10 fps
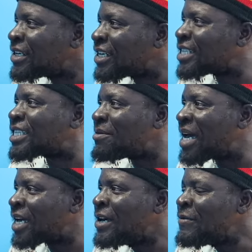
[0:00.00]
You see
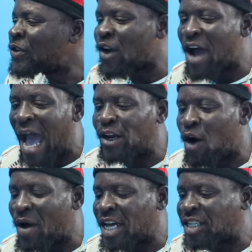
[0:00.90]
me? So right
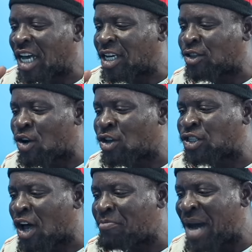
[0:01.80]
now when they check it out,
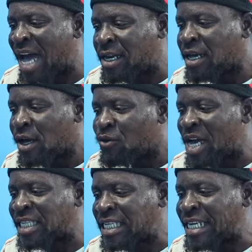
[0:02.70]
some man
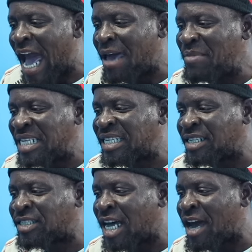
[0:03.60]
we're seeing our
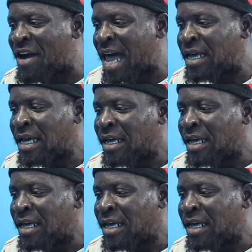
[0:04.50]
business general,